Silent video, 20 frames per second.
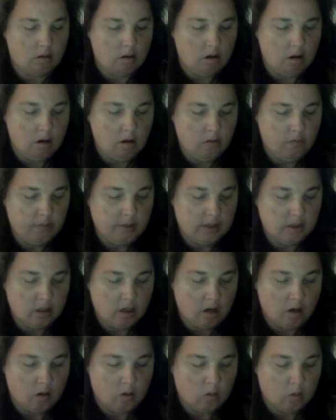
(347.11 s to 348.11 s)
I've been
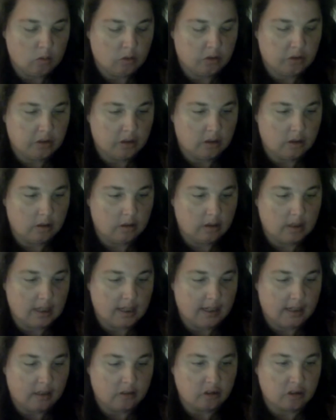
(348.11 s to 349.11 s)
told that
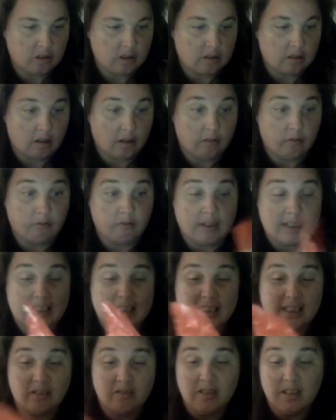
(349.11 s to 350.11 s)
they are just like red
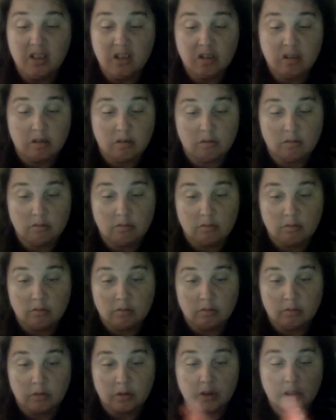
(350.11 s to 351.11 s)
licorice,
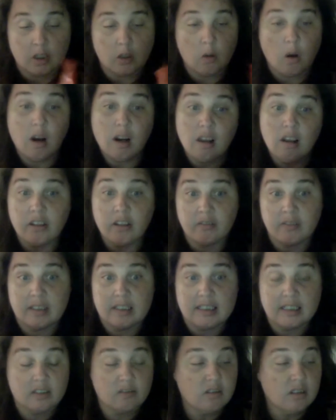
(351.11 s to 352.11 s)
so I like red
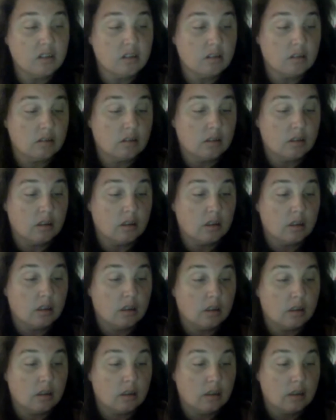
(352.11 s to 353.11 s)
licorice,
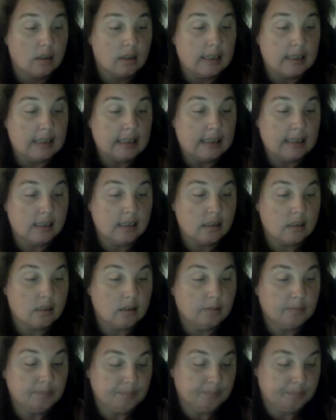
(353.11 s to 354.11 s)
and
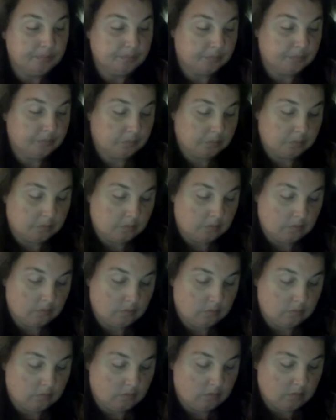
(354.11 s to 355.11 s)
um,
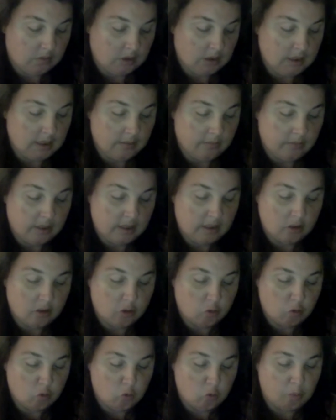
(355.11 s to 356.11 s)
yeah, these are
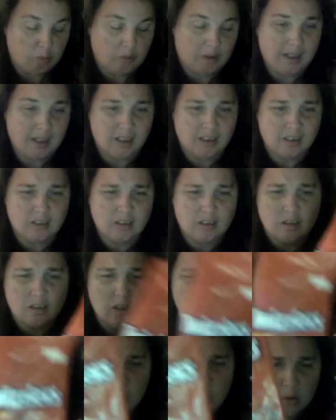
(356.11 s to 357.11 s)
strawberry. I don't
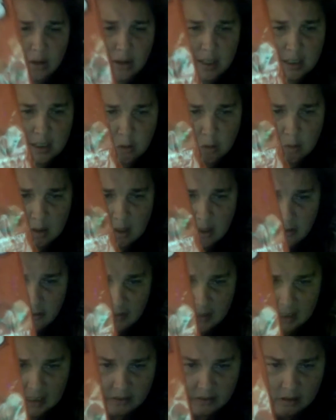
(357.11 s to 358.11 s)
know whether they do in other
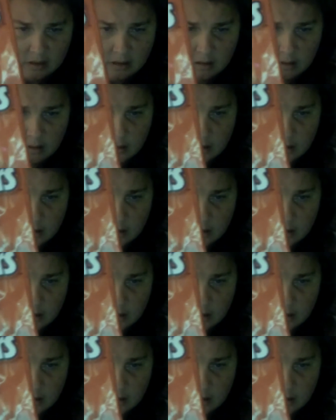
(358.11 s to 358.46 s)
flavours,